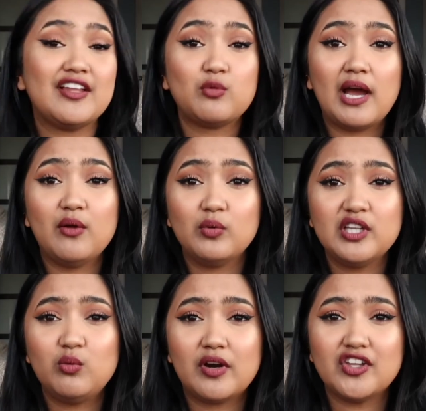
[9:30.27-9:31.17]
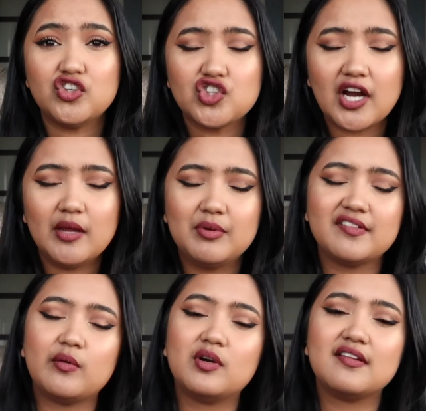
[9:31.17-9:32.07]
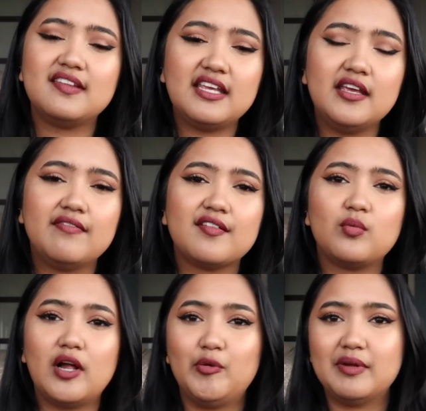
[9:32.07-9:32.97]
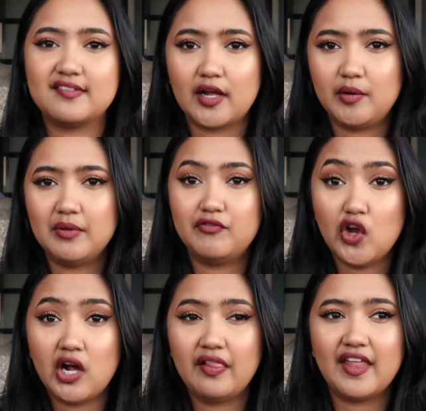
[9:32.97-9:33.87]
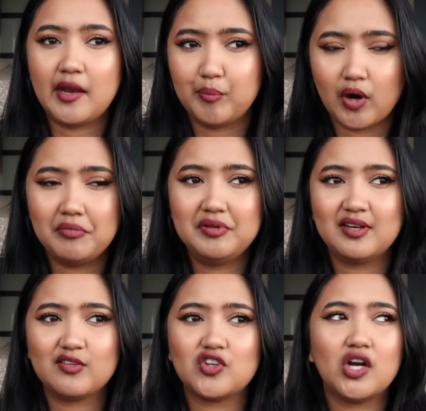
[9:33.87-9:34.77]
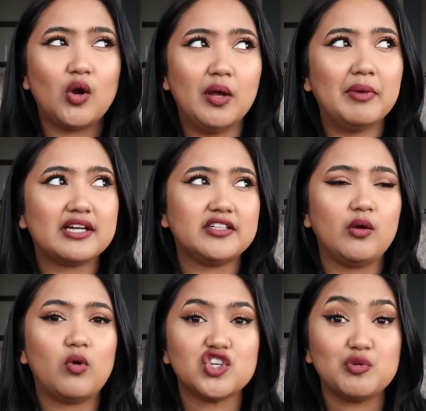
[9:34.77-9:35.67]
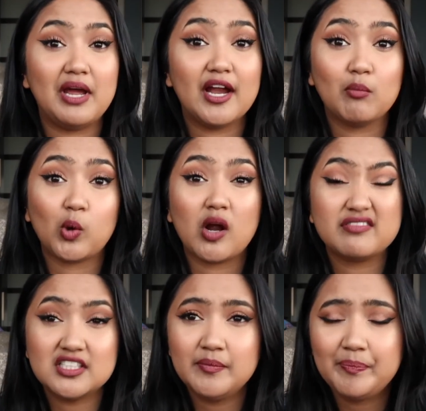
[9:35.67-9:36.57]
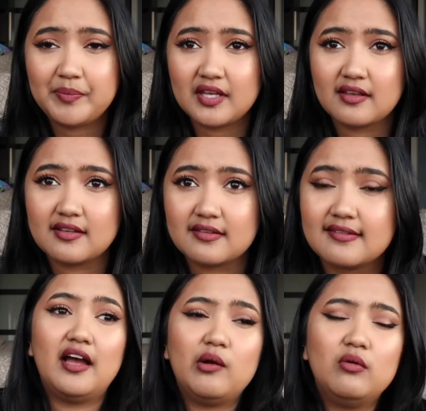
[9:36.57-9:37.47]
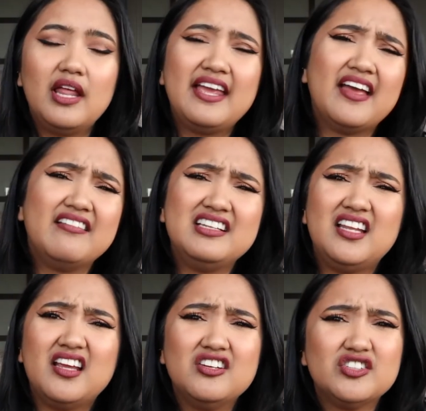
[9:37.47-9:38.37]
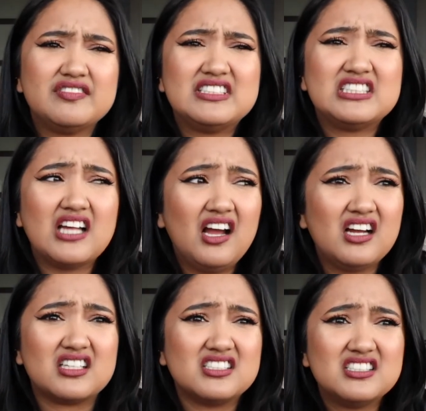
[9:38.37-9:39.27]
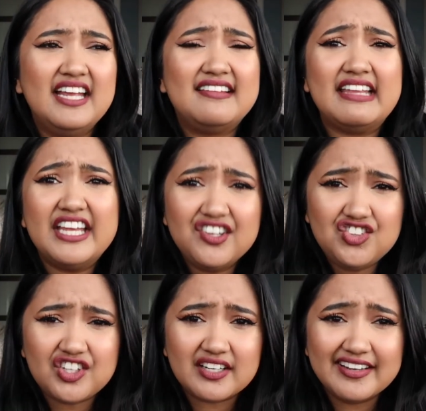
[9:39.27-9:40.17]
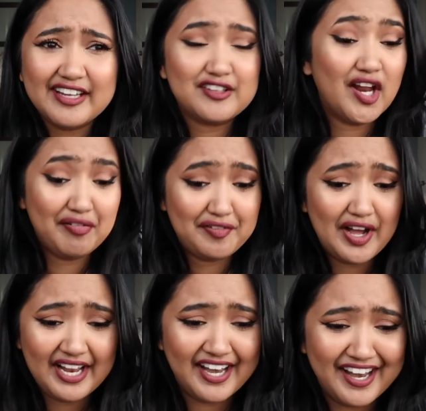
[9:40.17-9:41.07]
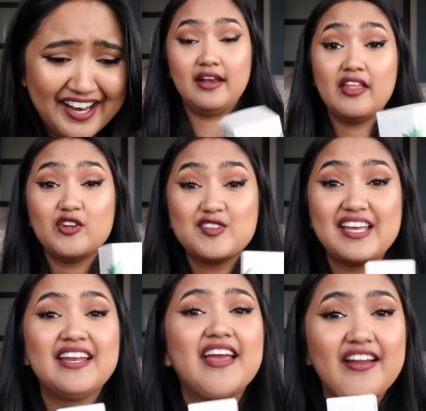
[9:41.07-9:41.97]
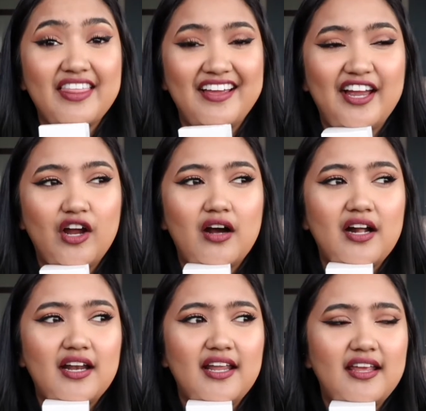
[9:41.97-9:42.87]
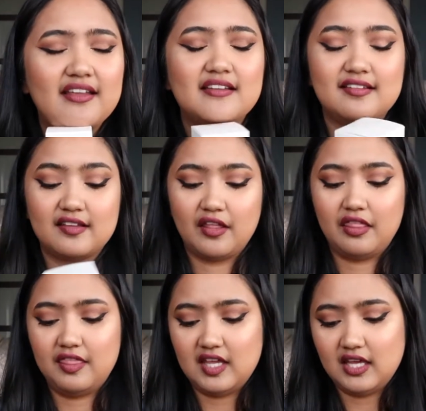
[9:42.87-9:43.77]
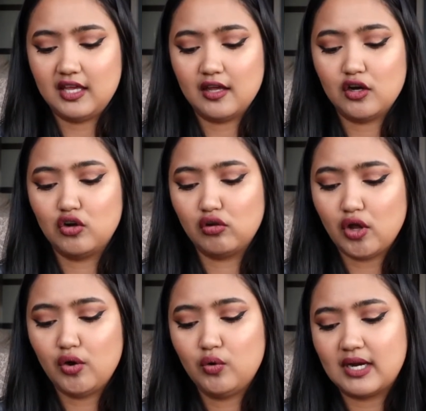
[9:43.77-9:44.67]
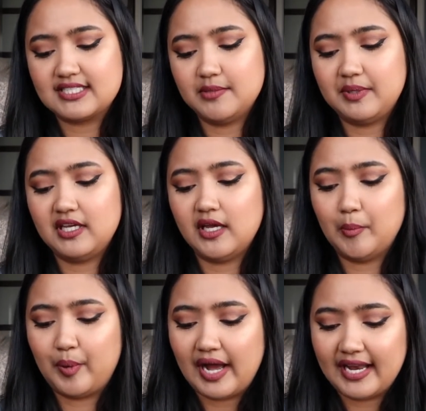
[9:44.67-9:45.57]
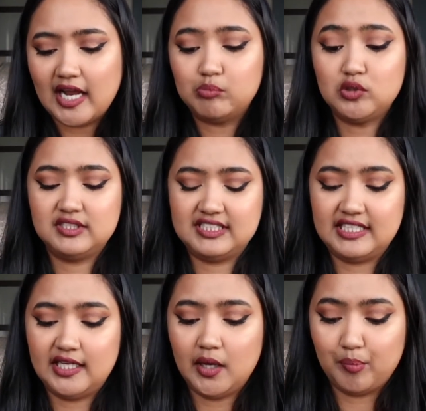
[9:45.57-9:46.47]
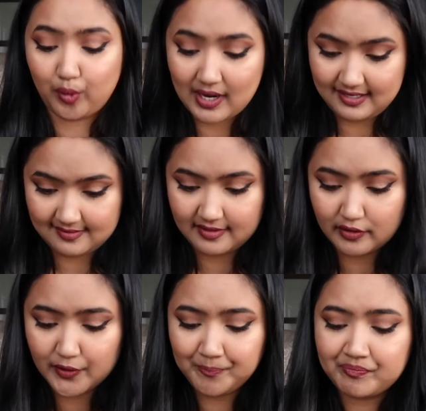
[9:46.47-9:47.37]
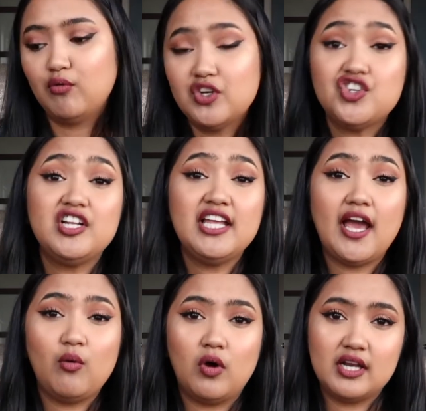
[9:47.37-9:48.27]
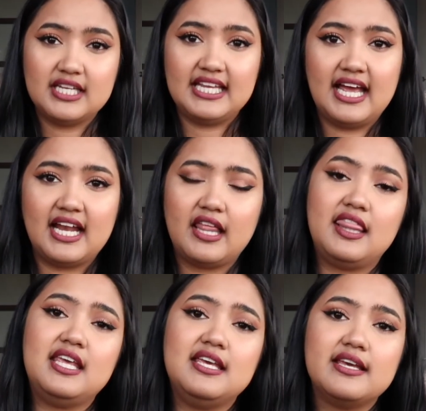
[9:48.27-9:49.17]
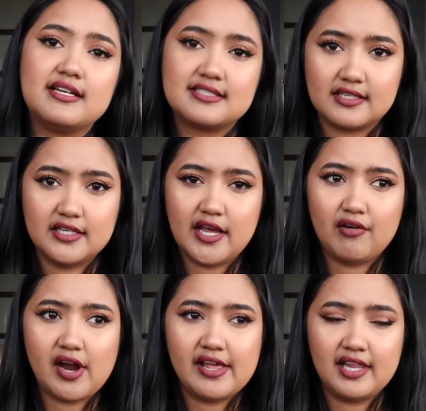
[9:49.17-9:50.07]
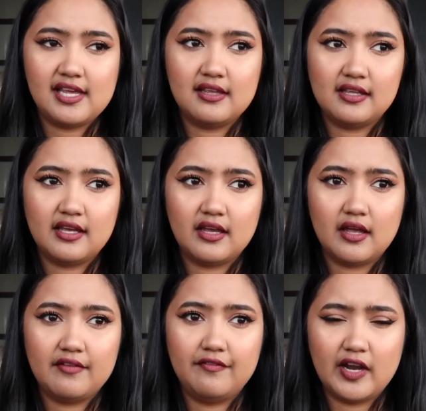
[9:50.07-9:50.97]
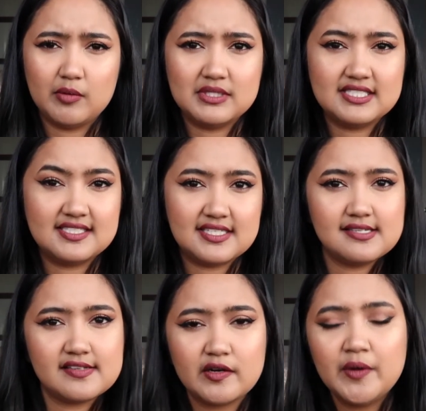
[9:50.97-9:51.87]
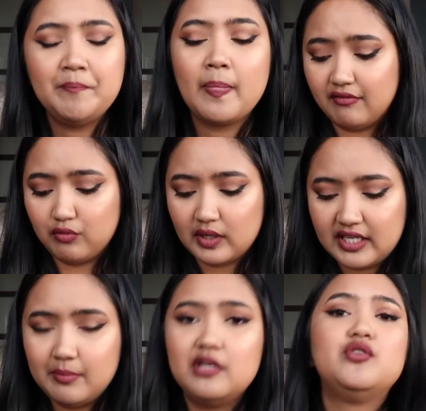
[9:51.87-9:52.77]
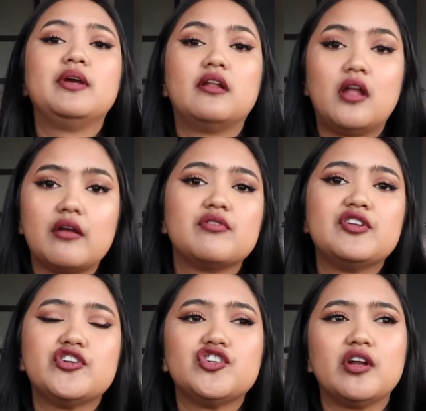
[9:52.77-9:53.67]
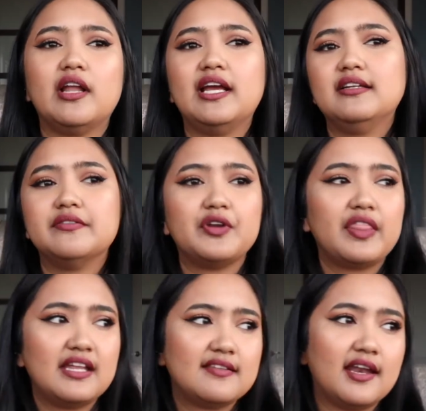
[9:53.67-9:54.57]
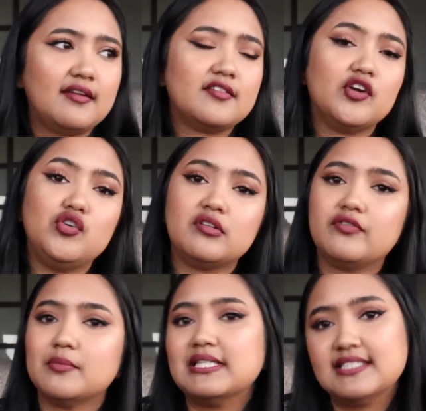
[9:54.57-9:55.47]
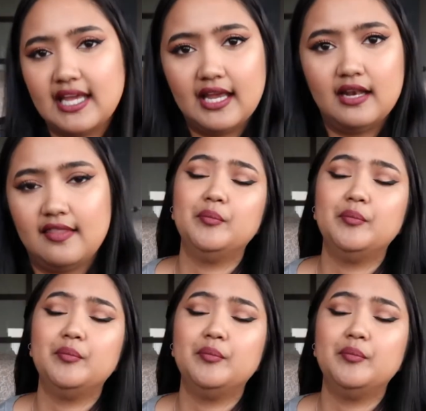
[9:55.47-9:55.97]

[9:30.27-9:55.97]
that's why I really wanted to try it, because I want to see if this will help my scalp. If not, then I'm probably going to start going back to like washing my hair more often because I don't like having dandruff. It sucks. It's itchy. It's not fun. Another skincare thing I got is the Glow Recipe Pineapple C Bright Serum. Originally, I wanted to get the Sunday Riley vitamin C serum. I've really been doing a lot of research on like different things that I could start using for my skin